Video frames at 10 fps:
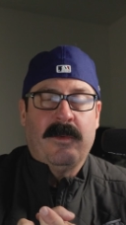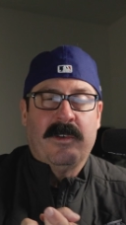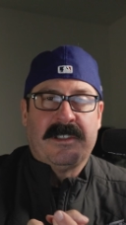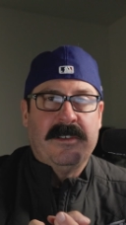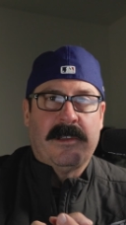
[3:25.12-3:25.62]

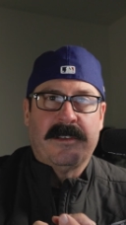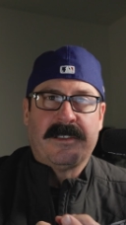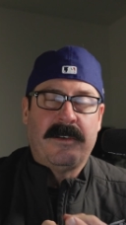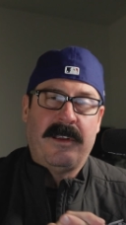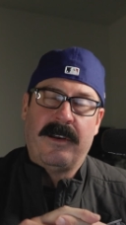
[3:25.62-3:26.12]
was too close
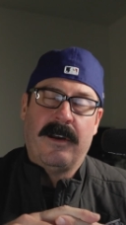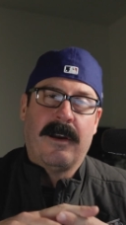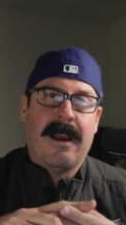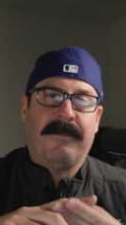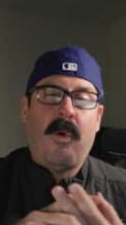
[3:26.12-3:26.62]
to another
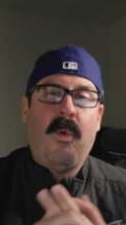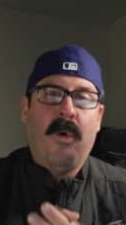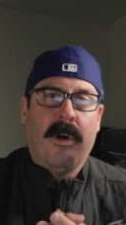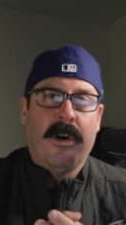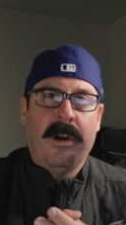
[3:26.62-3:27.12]
aircraft
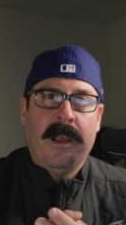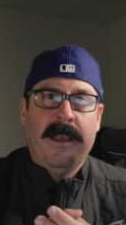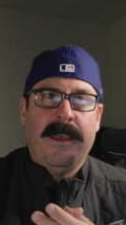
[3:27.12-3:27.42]
or